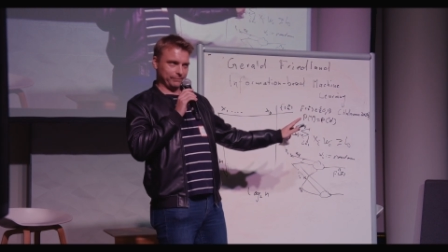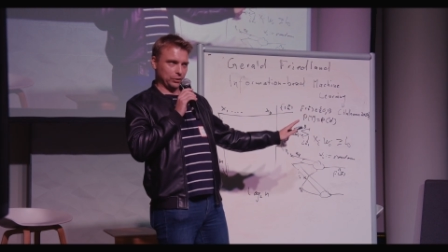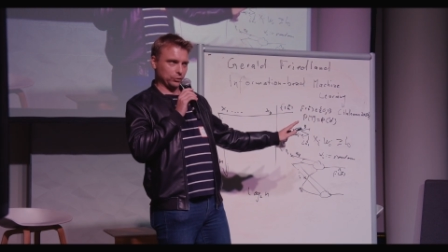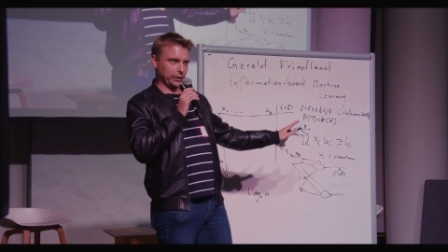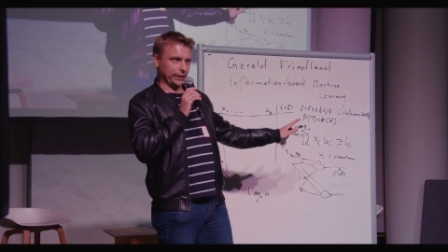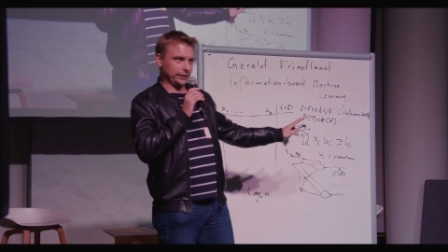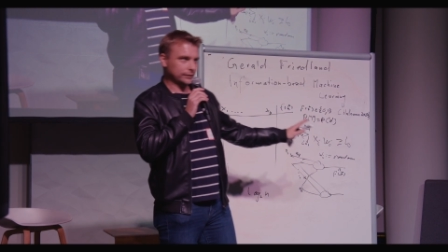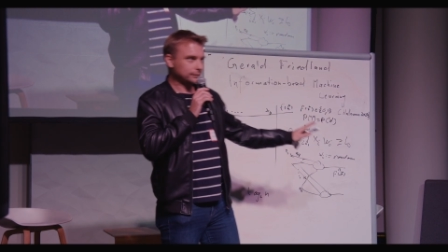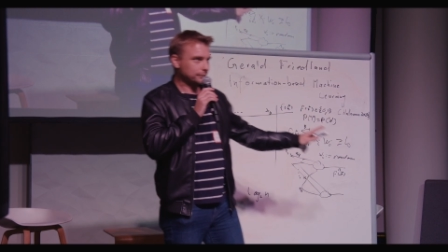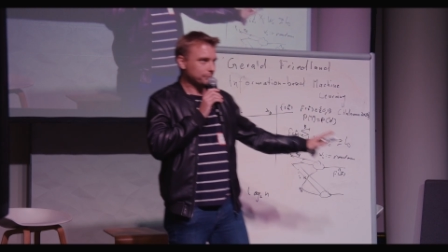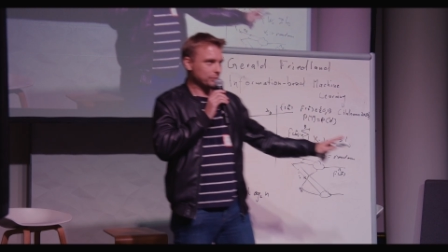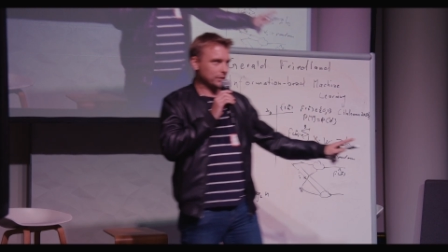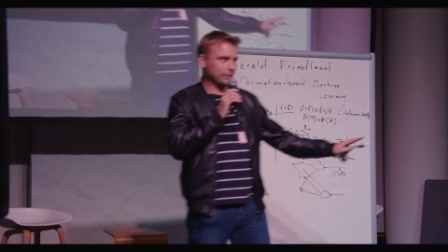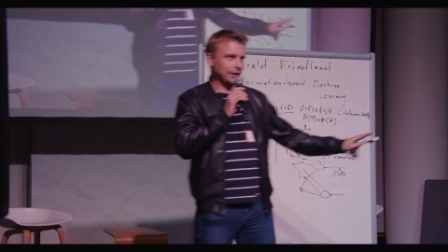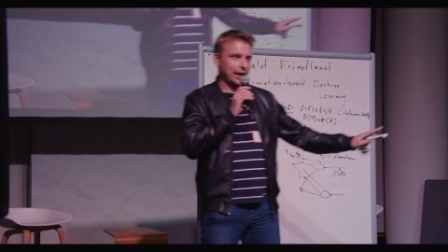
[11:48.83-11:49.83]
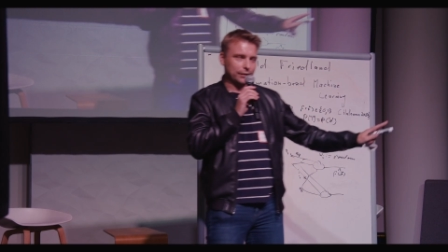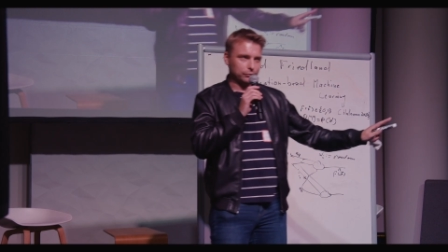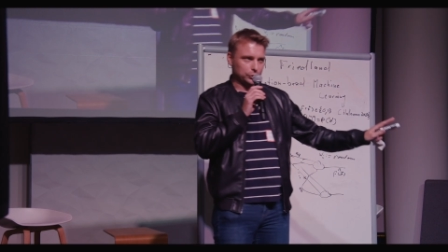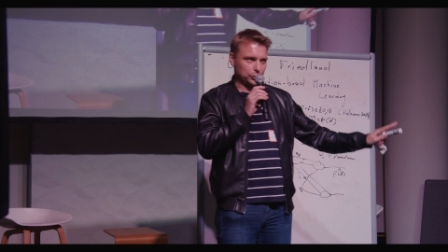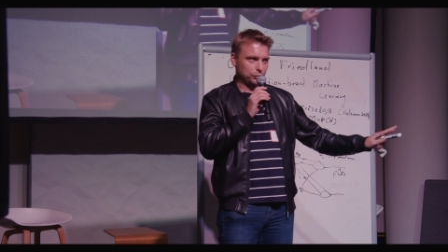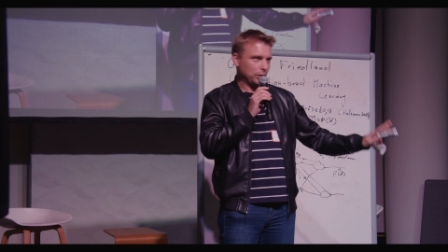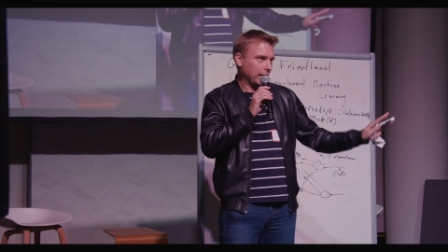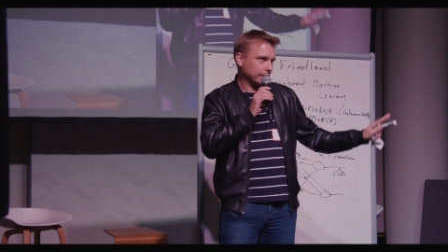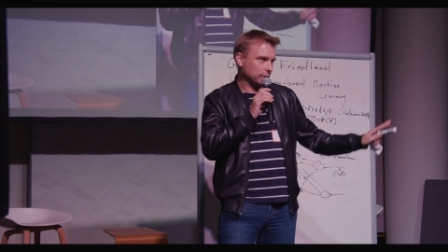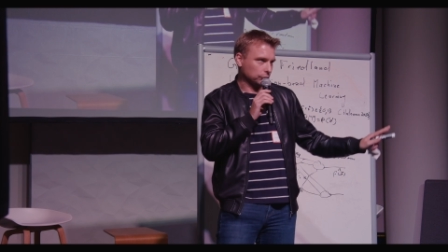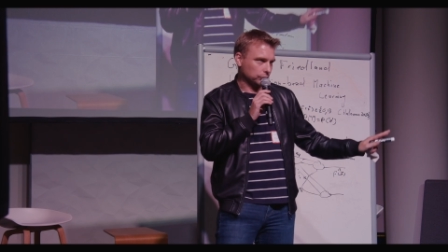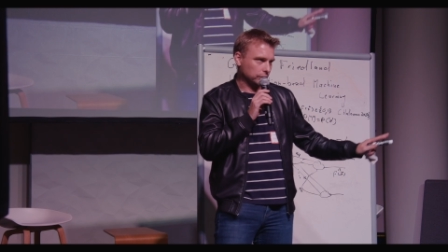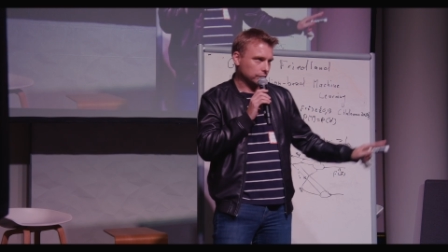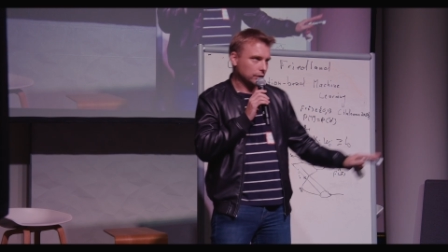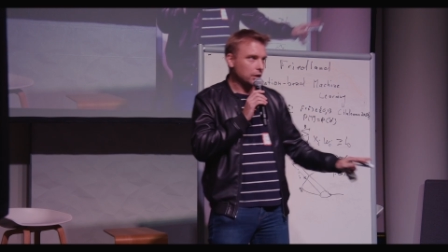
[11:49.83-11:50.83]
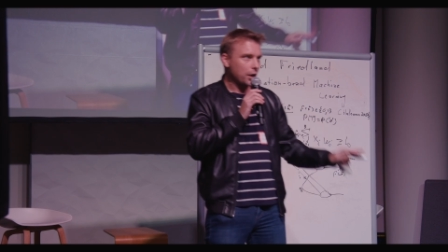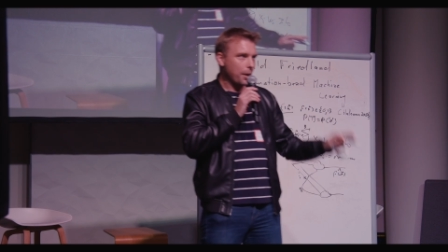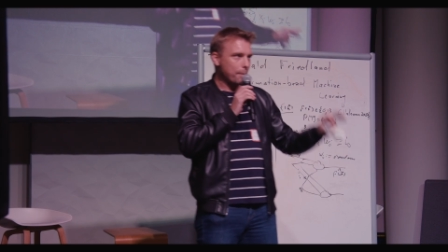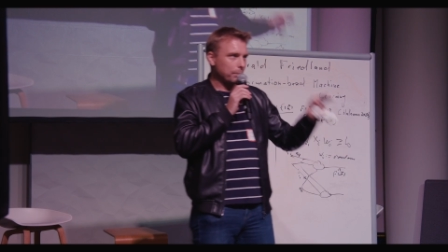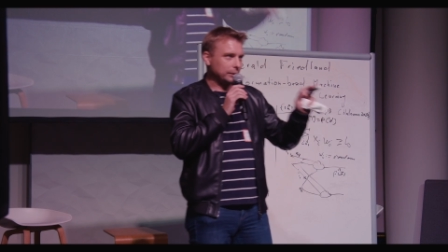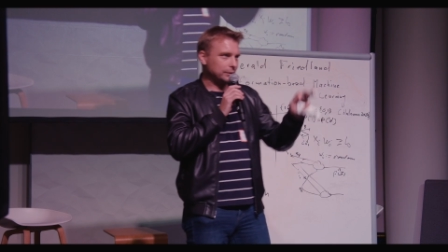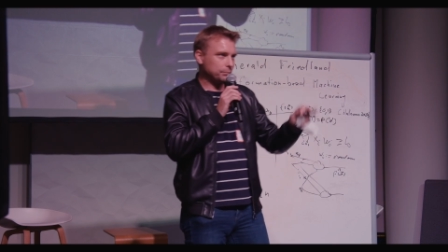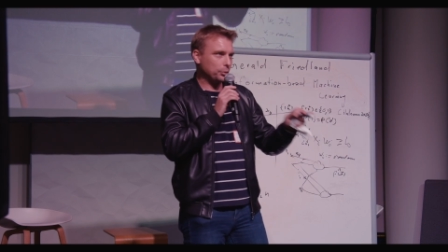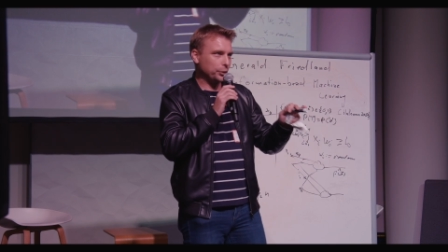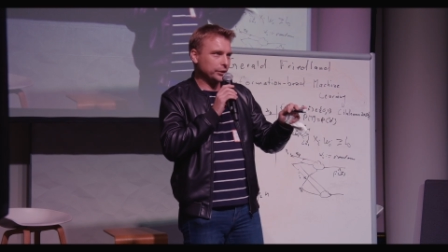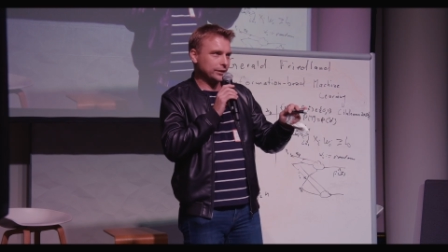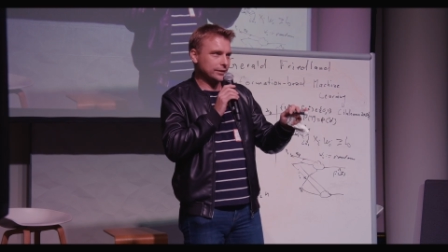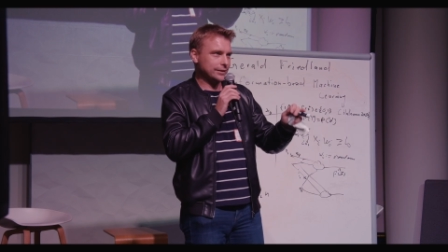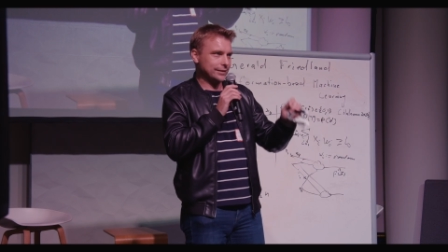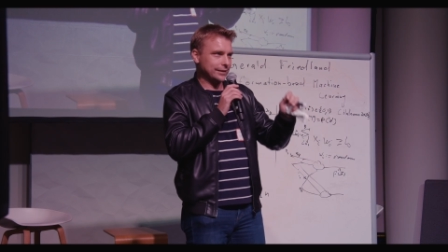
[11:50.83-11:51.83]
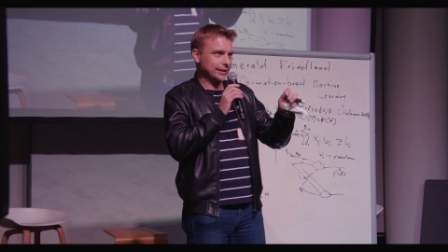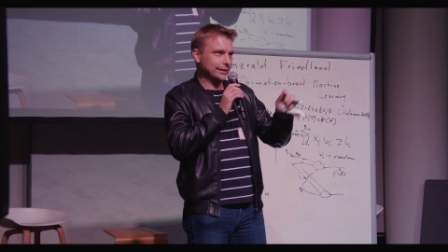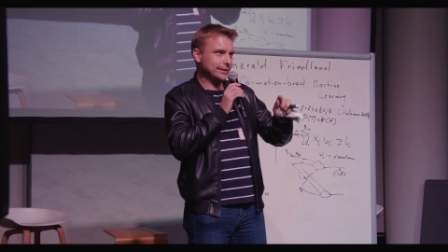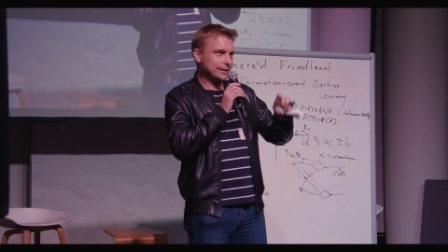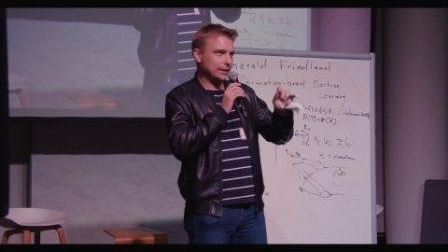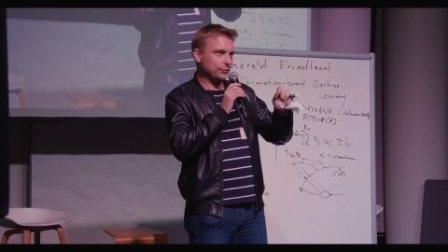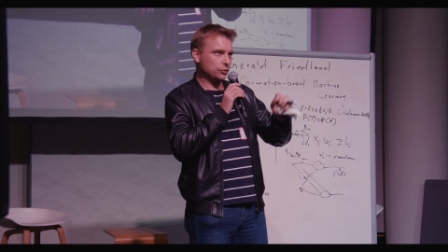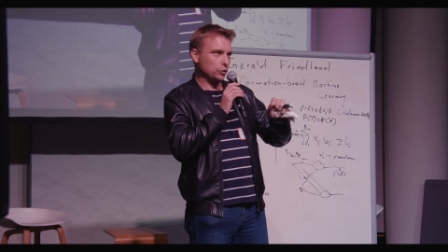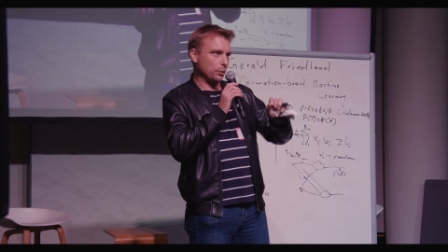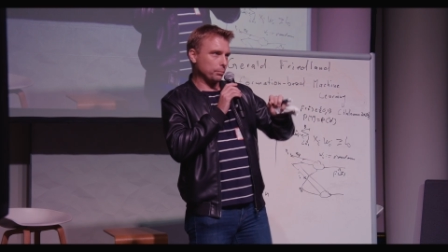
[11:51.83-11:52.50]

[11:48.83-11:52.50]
Okay? I wish. I don't. But the point is, this gives you a